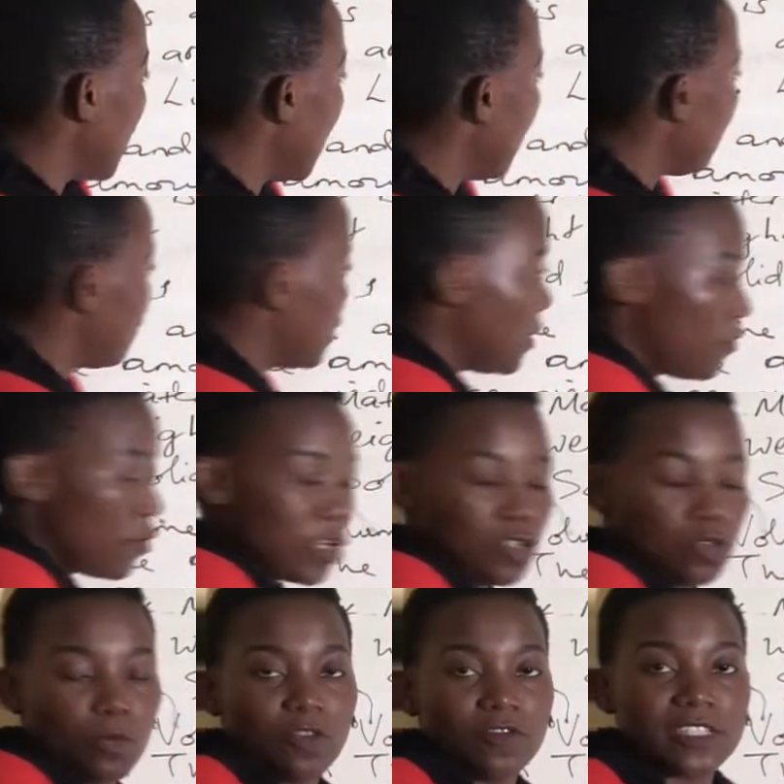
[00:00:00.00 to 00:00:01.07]
If the
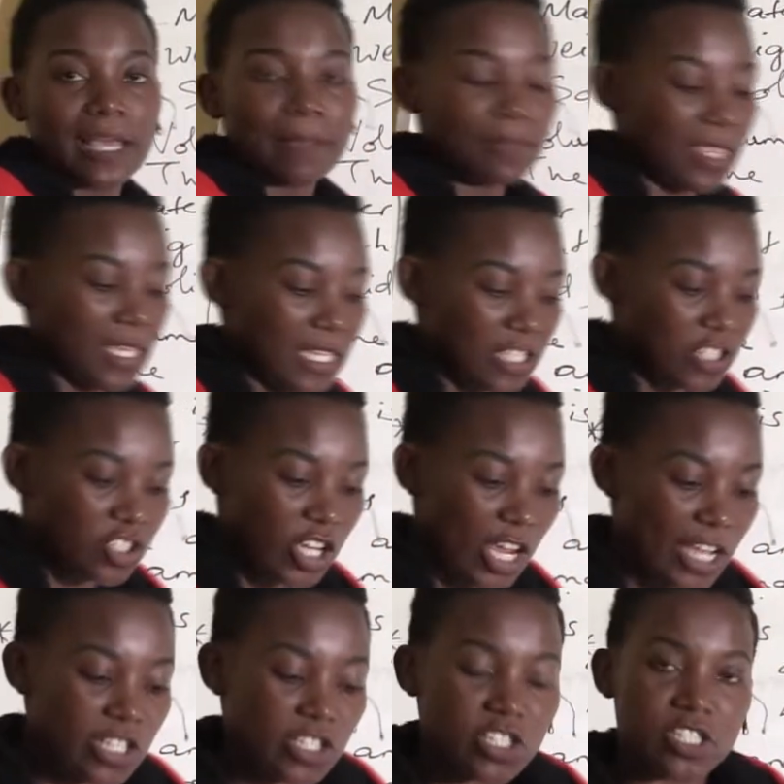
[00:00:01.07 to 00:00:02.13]
volume of something is
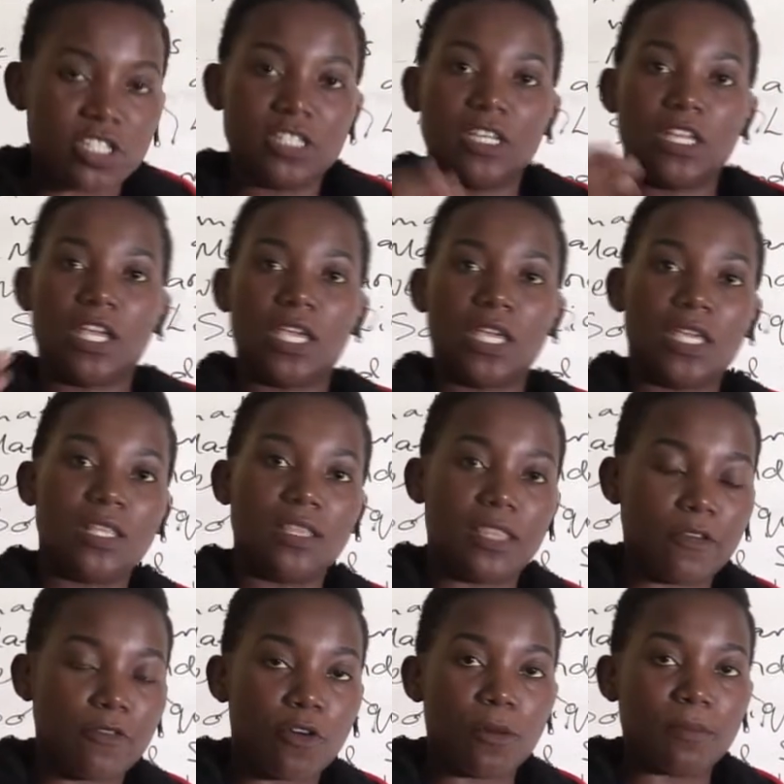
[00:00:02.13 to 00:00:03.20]
changed in
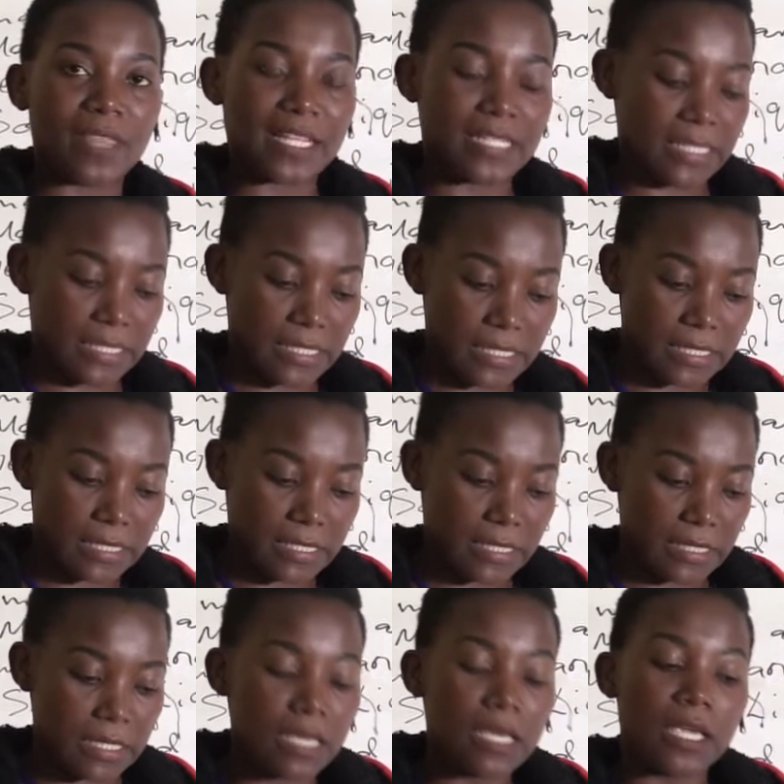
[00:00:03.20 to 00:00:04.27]
the form that it is
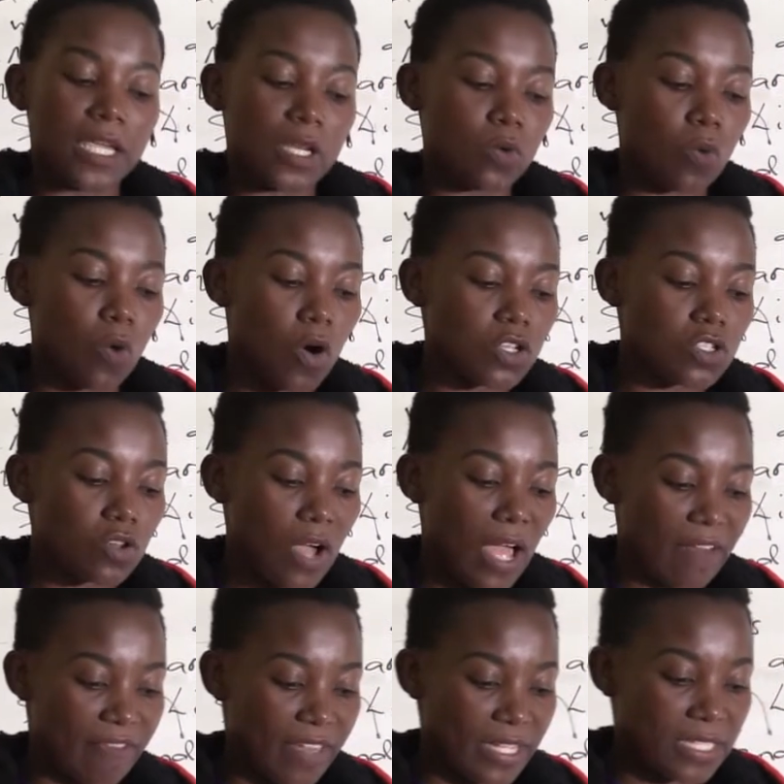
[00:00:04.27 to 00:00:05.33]
in, it will also
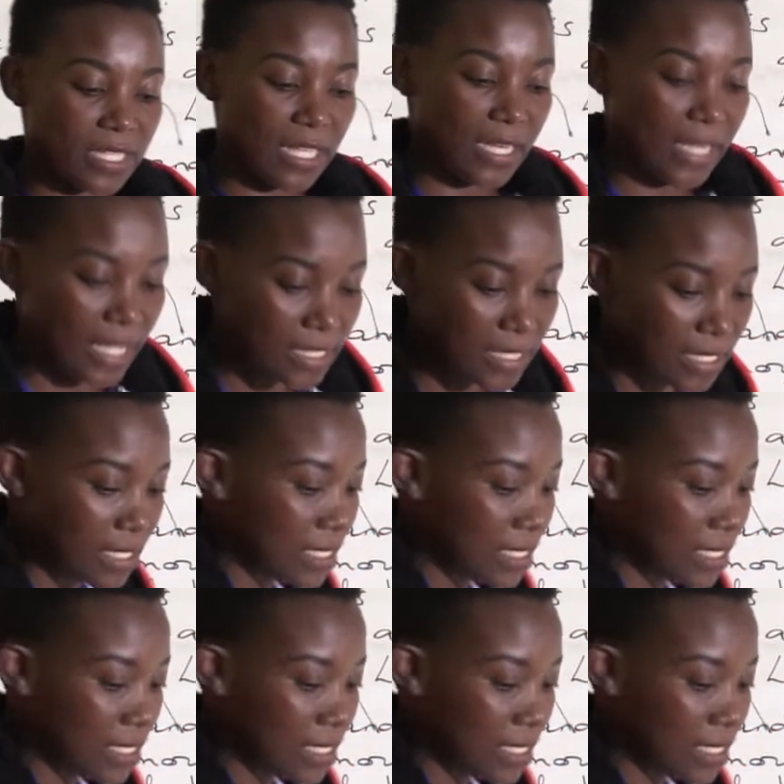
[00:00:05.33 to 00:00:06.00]
affect the density.